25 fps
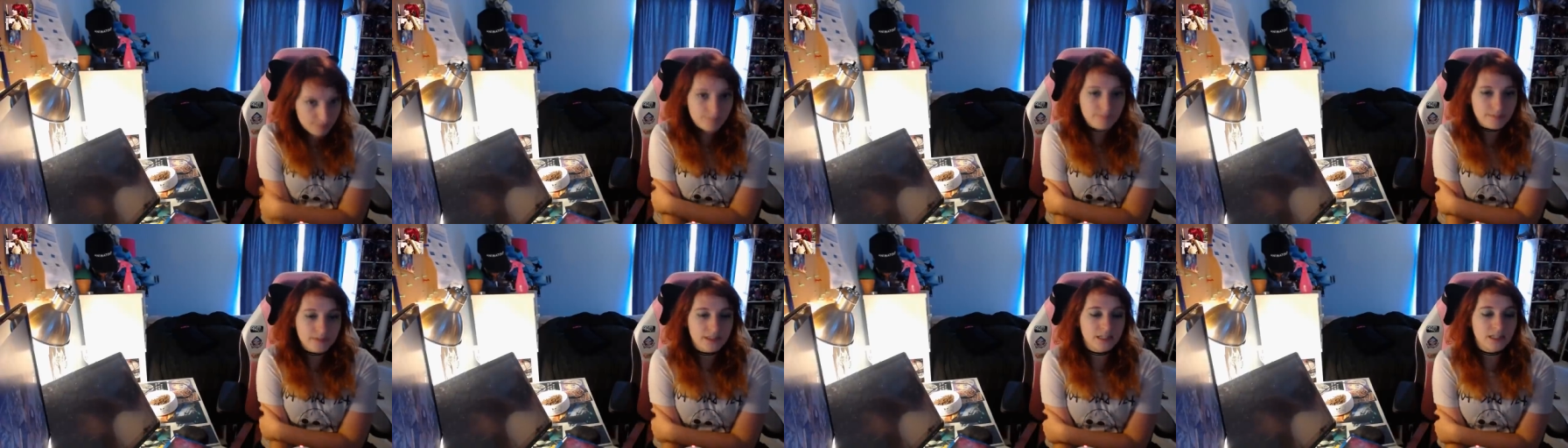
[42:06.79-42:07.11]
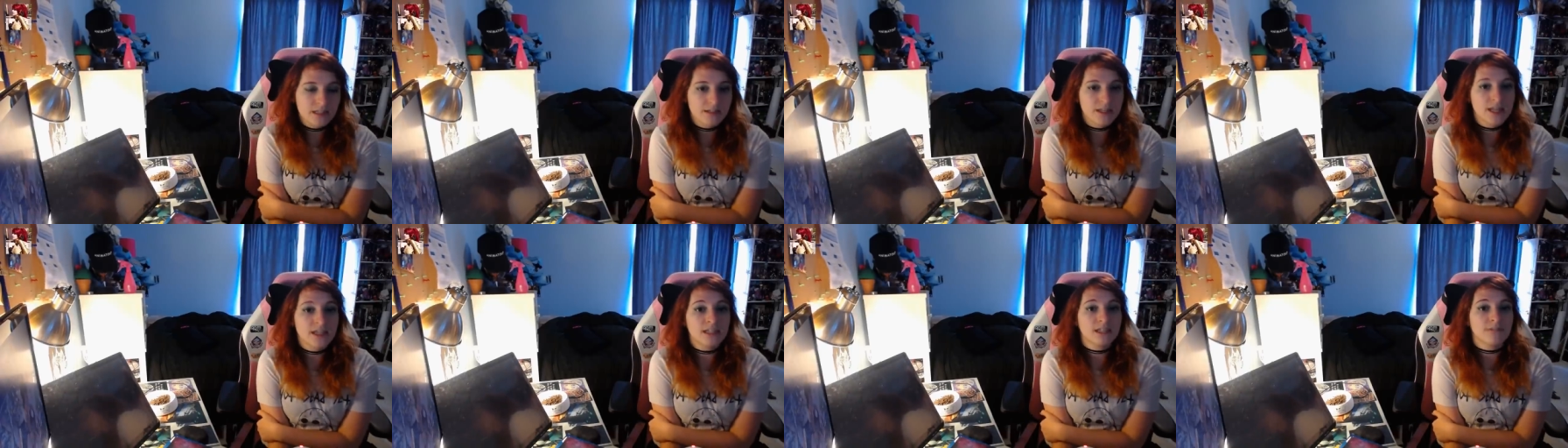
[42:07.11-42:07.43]

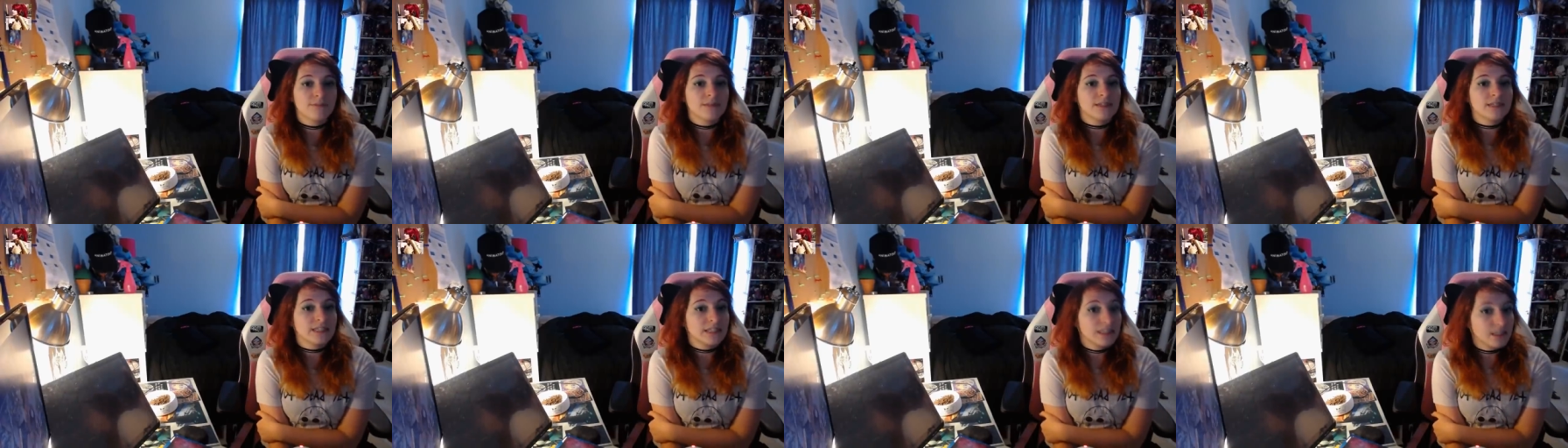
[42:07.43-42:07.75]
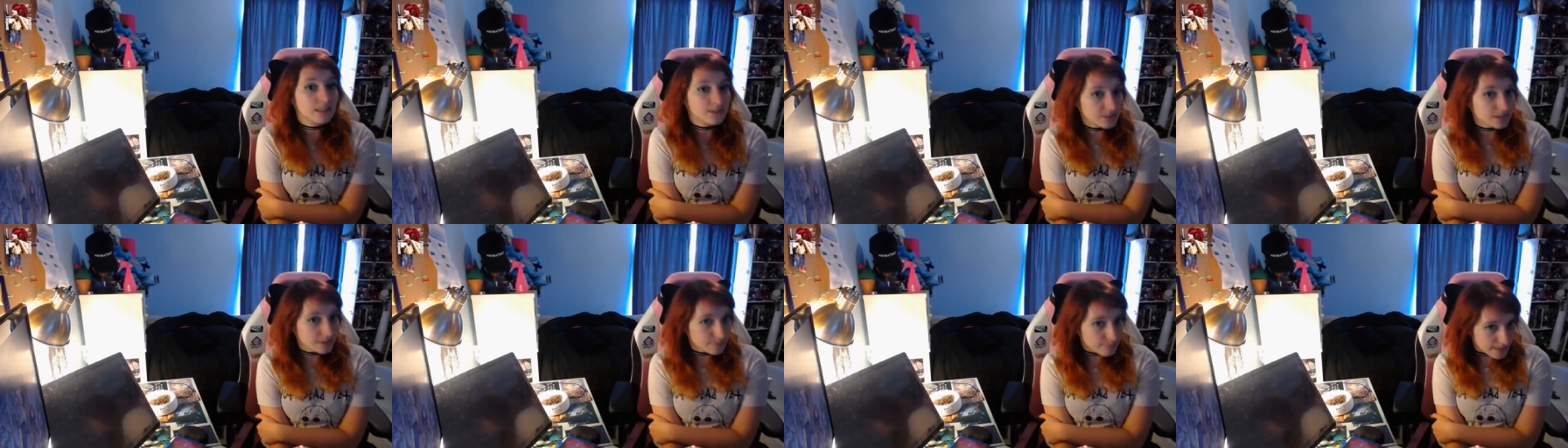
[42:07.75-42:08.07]
immediately takes up as
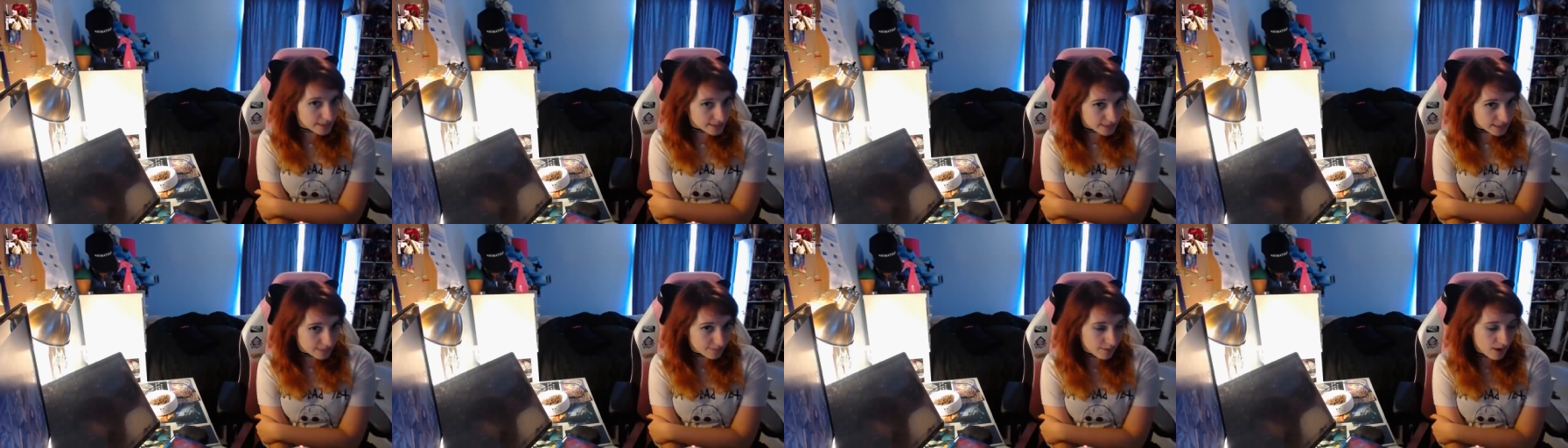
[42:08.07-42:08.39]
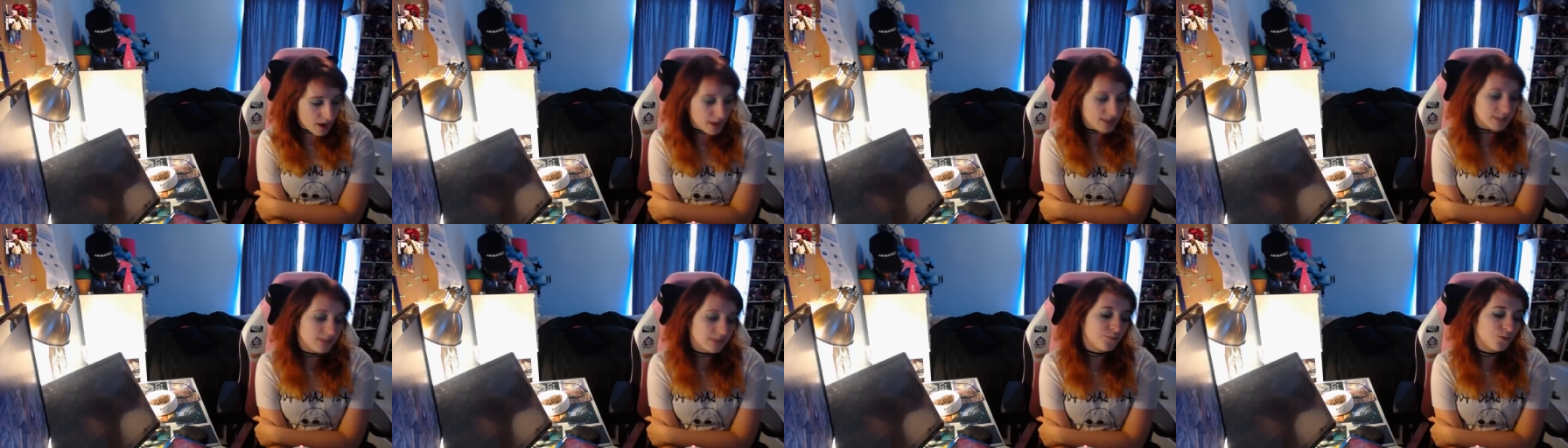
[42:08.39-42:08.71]
little space as
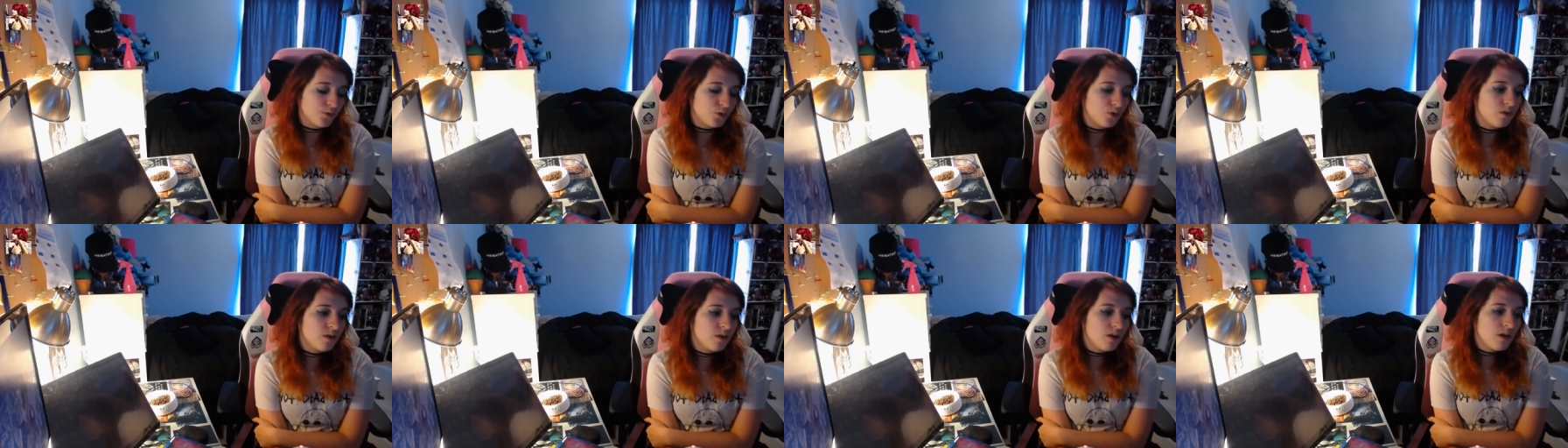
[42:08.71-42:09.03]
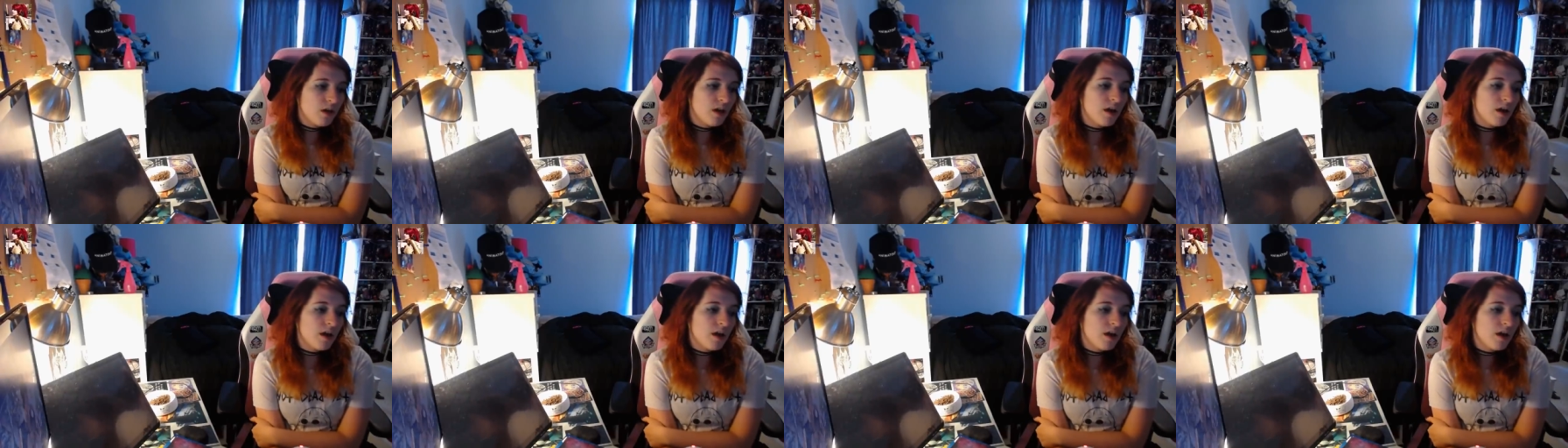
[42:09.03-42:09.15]
possible.